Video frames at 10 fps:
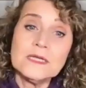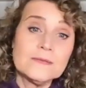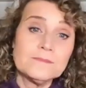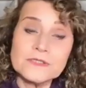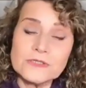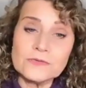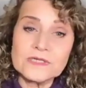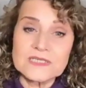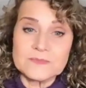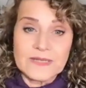But don't
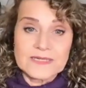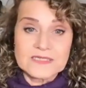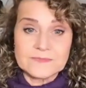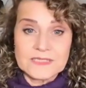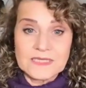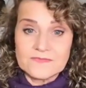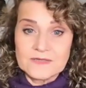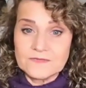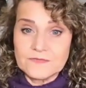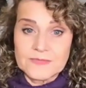expect to be
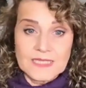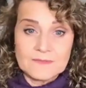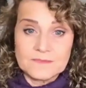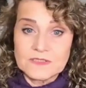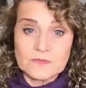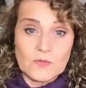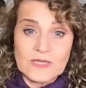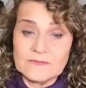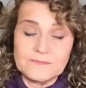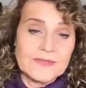giving from an empty
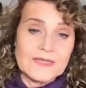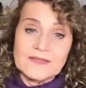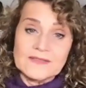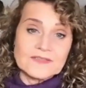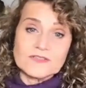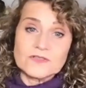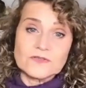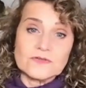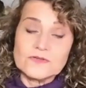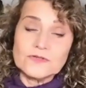well. That's
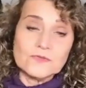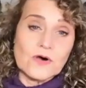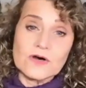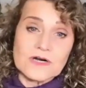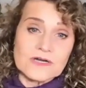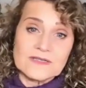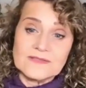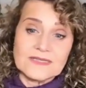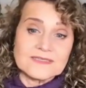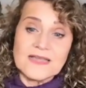just too hard.
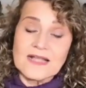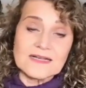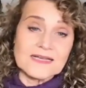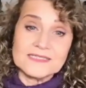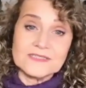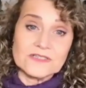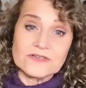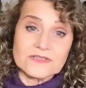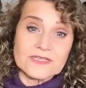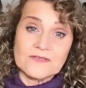That's not kind to
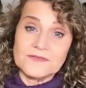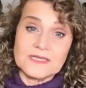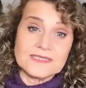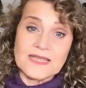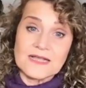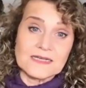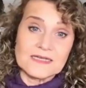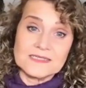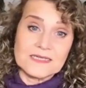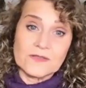yourself, and it's not
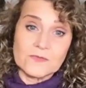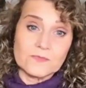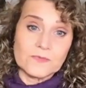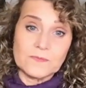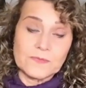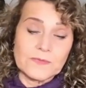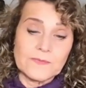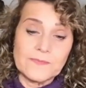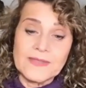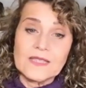kind to other people.
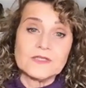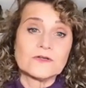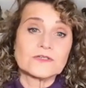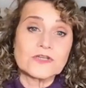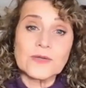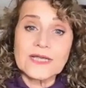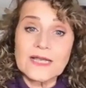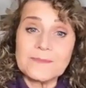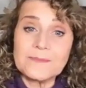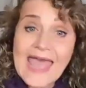You're showing
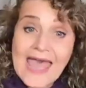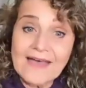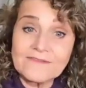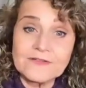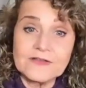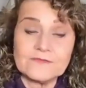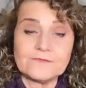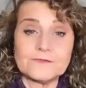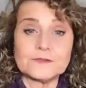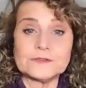up half
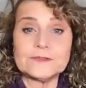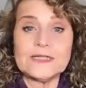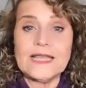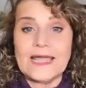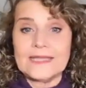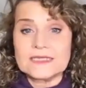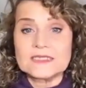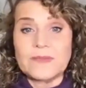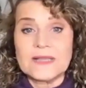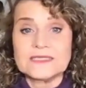full and
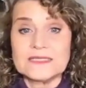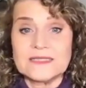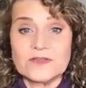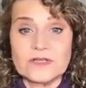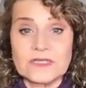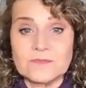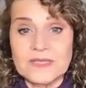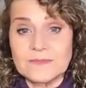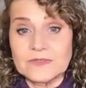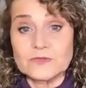expecting that you're going to be
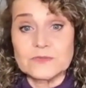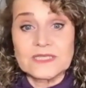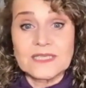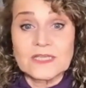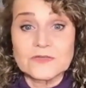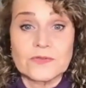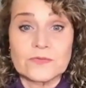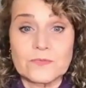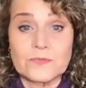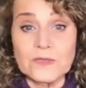able to engage with
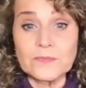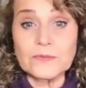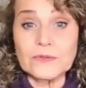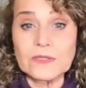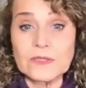other people in